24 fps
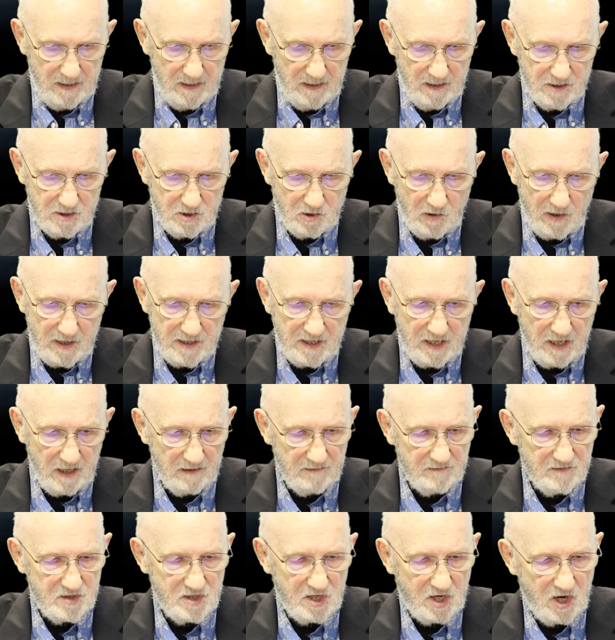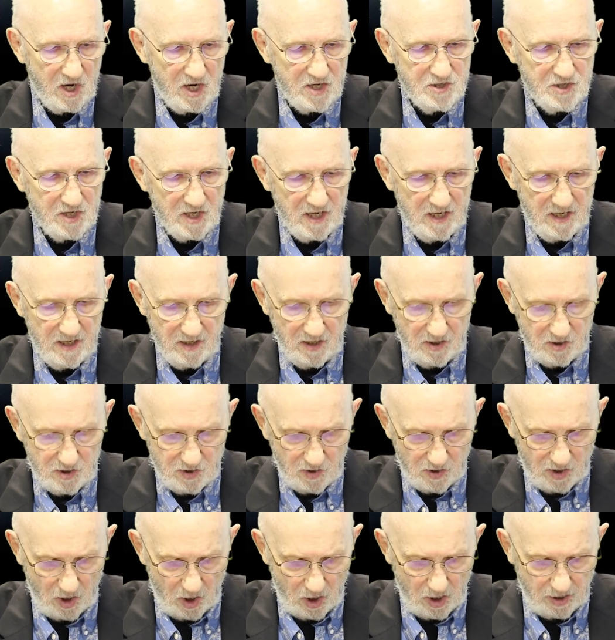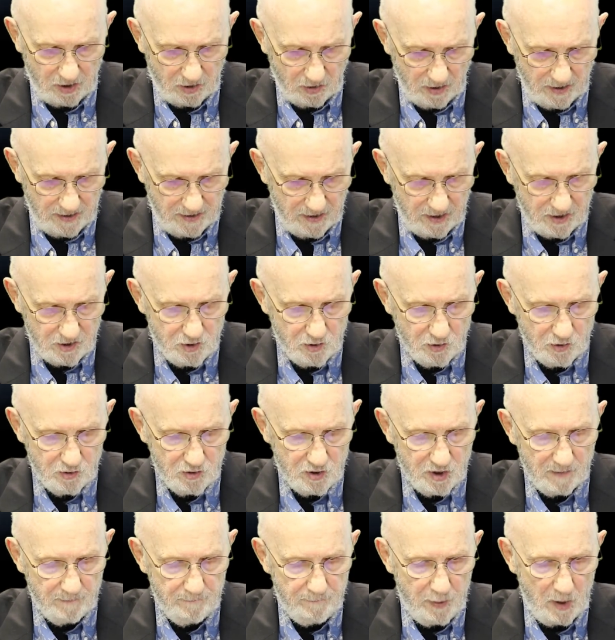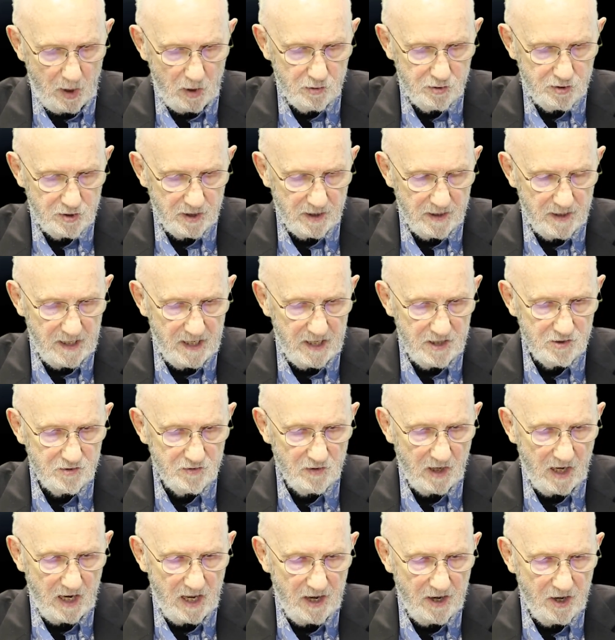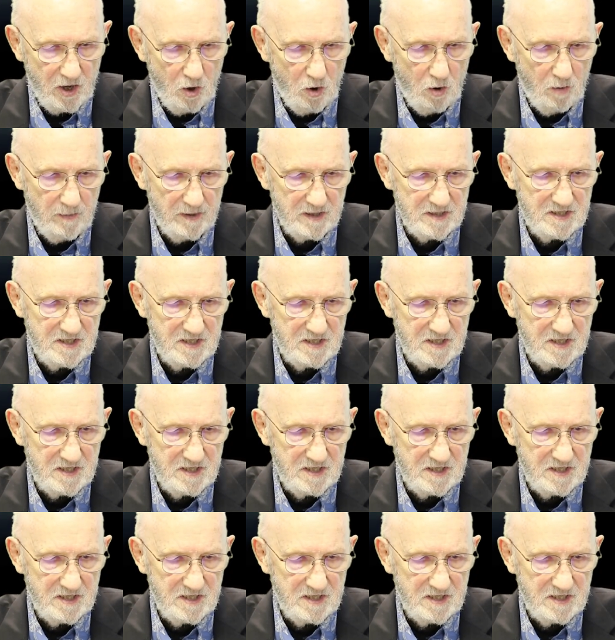There's a great deal of discussion. There's an article in the Jerusalem Post and Israel Hayom,